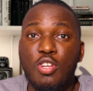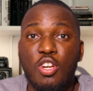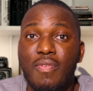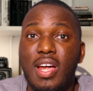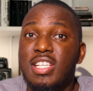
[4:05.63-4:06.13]

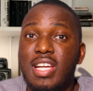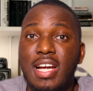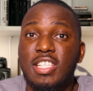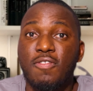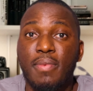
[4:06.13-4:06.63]
sort of
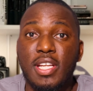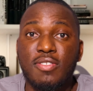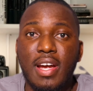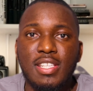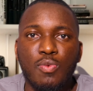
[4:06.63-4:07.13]

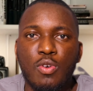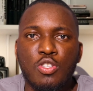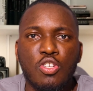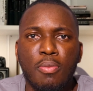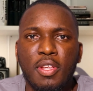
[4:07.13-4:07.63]
achievement, right? It
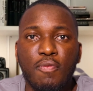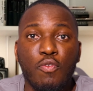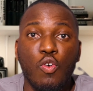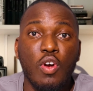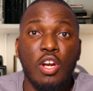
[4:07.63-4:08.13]
was something
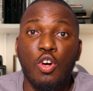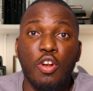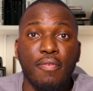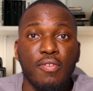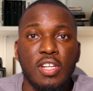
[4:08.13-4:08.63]
for a lot
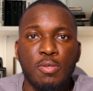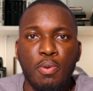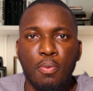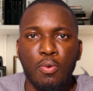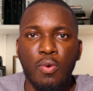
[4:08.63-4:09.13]
of rich
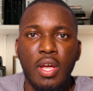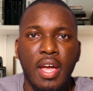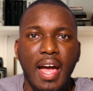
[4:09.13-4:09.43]
people.